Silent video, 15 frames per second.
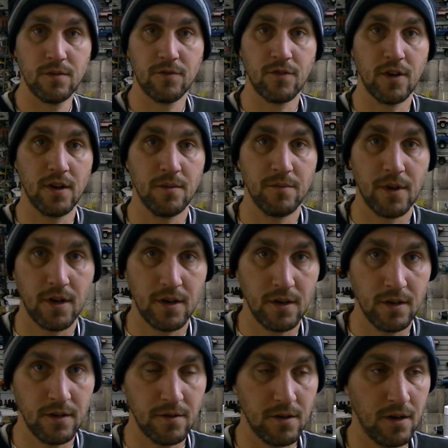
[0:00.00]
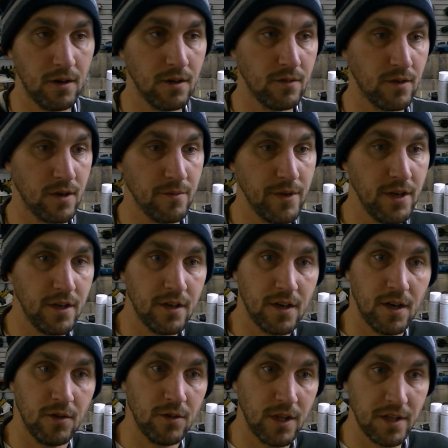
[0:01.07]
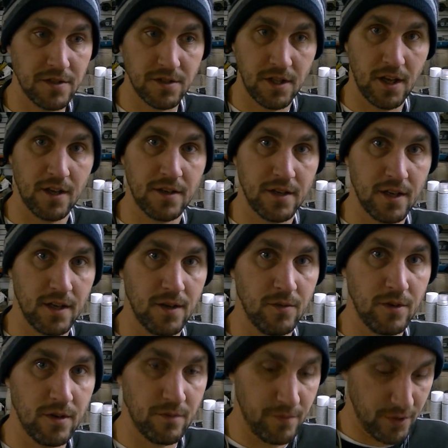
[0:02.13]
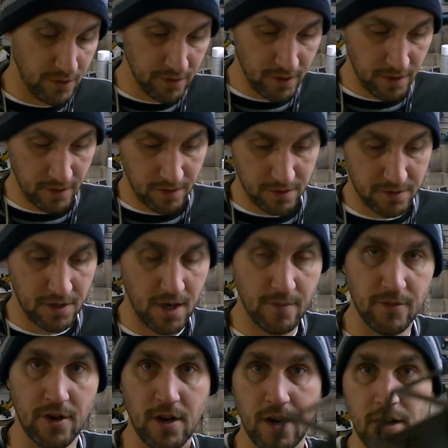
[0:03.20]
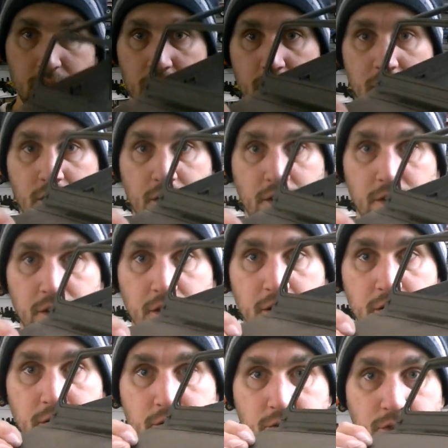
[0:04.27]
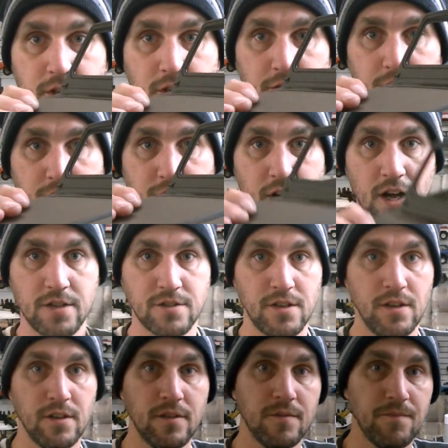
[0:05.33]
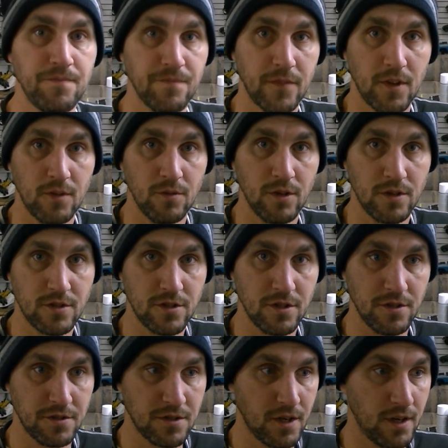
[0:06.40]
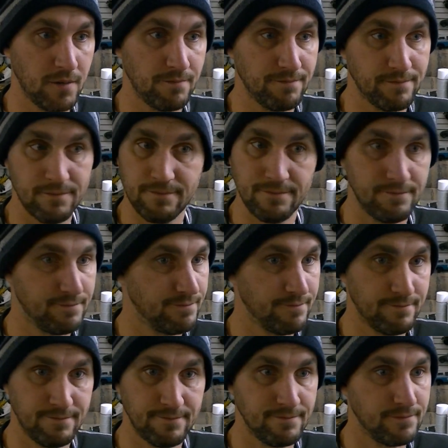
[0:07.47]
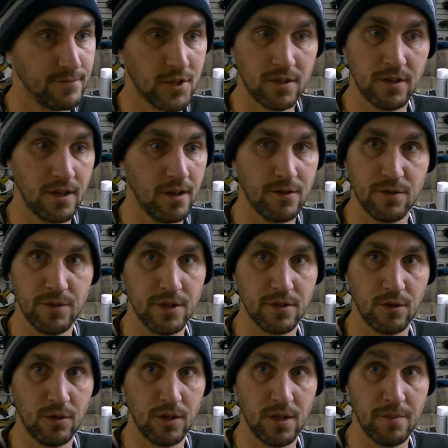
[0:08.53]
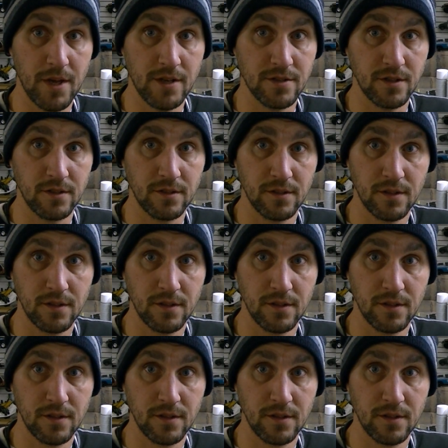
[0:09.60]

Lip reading: from all of our media outlets that we're building the Samurai on the new Delta chassis, which is turning out to be totally amazing.